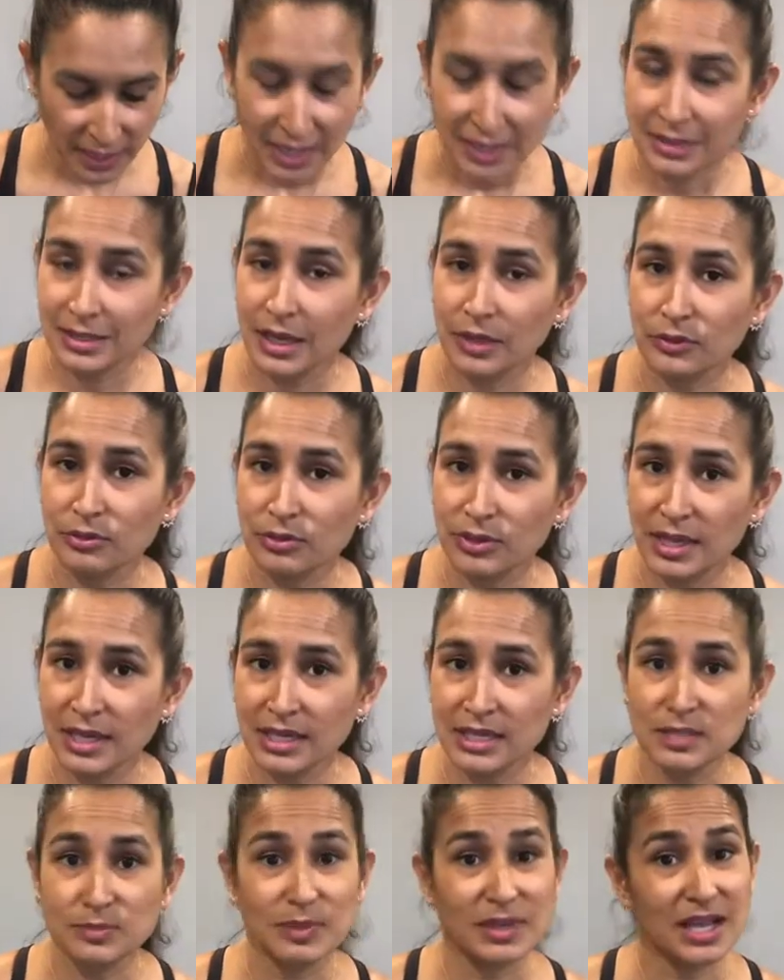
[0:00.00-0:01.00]
The other thing
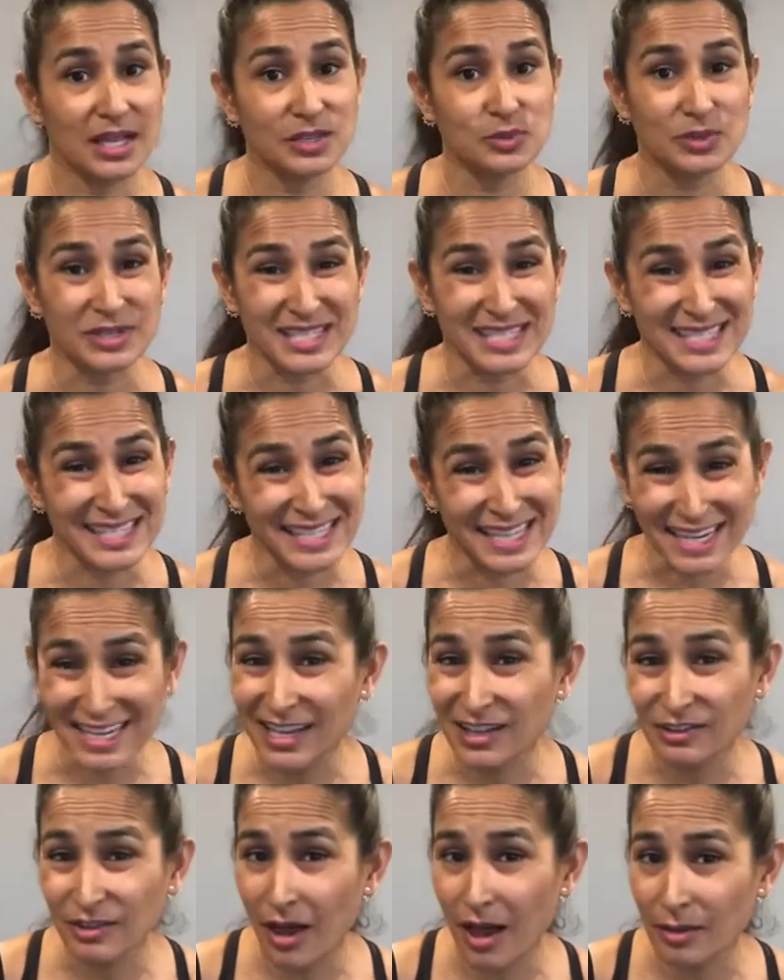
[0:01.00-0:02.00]
is because we're sitting
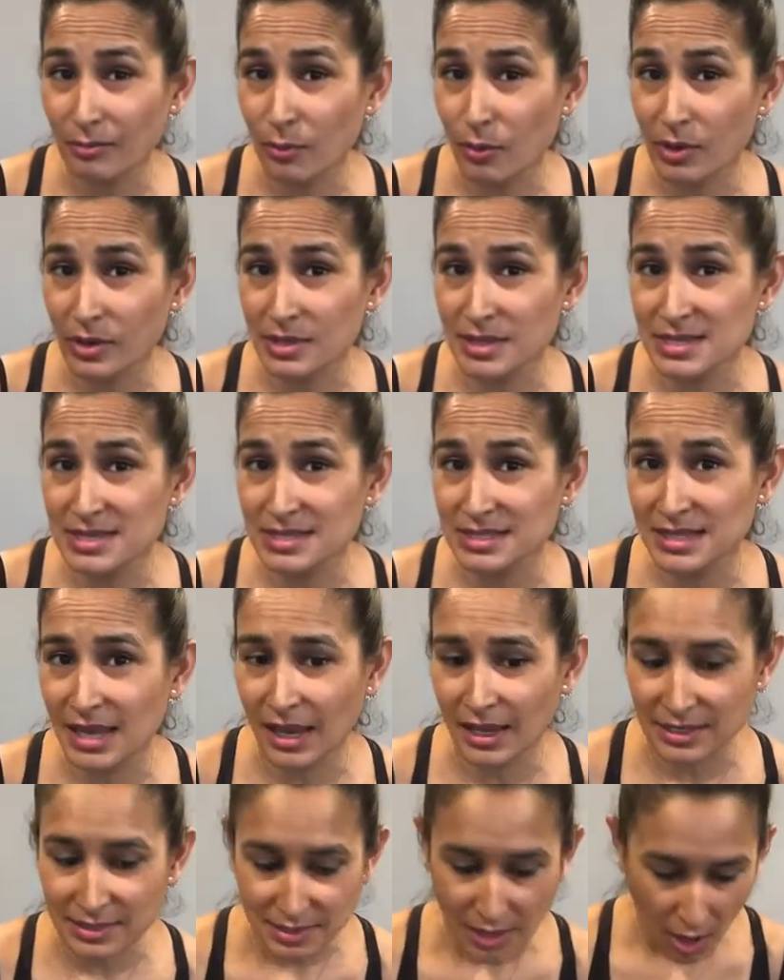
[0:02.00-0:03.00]
a lot more these
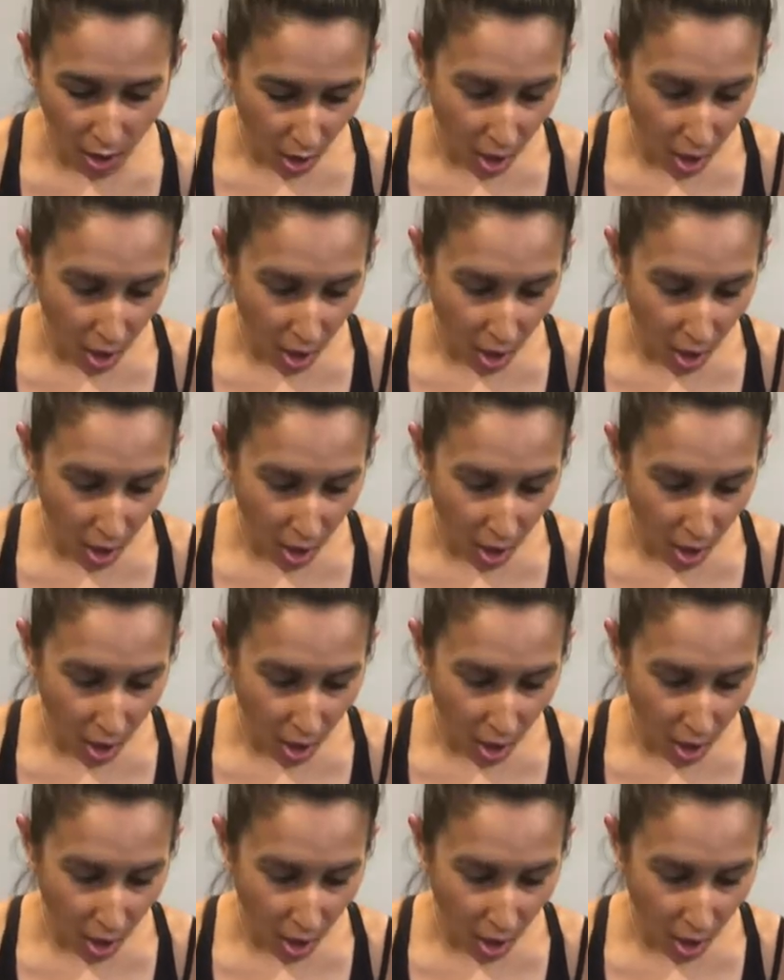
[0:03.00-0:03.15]
days,